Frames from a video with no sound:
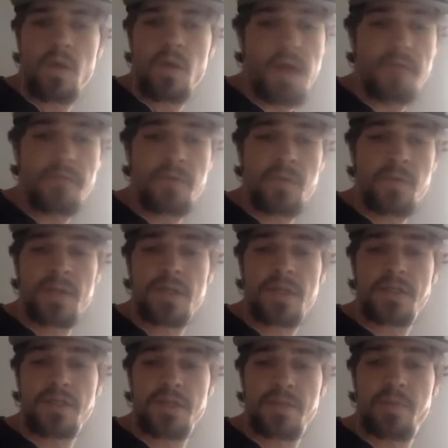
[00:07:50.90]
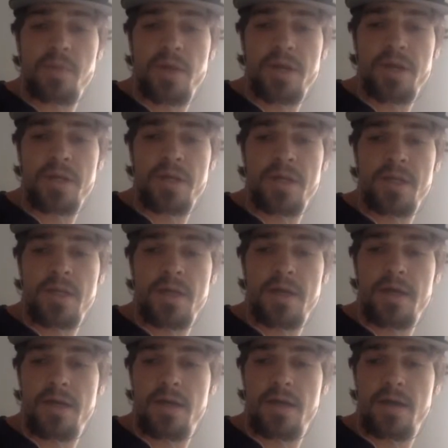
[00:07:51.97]
everyone that took part in it,
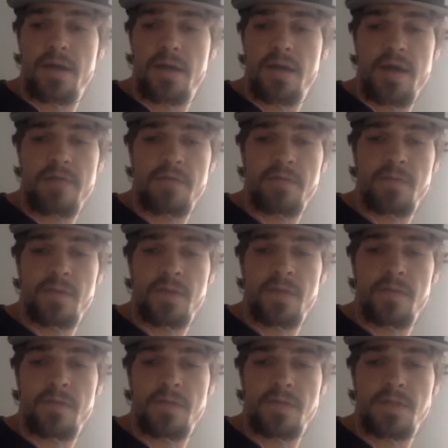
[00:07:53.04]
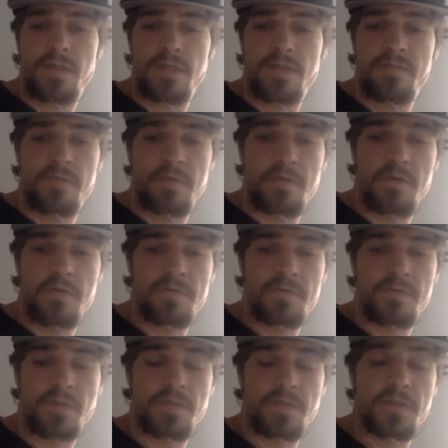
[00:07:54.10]
uh, everyone that was involved
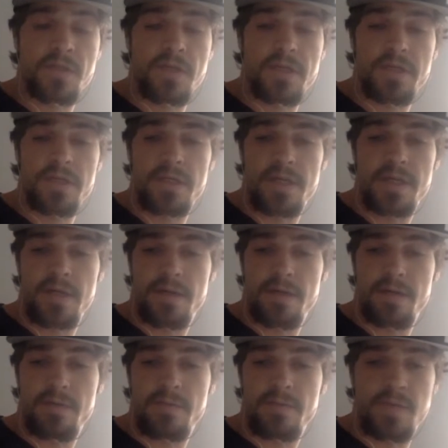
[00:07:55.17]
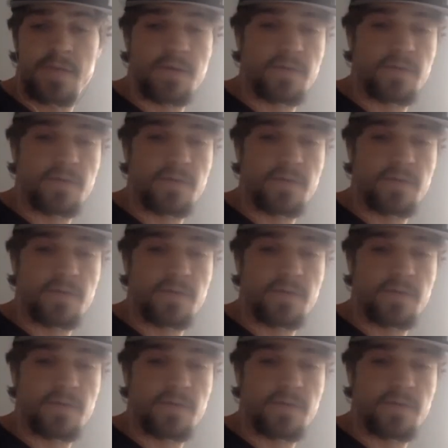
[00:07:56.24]
from the start, uh, without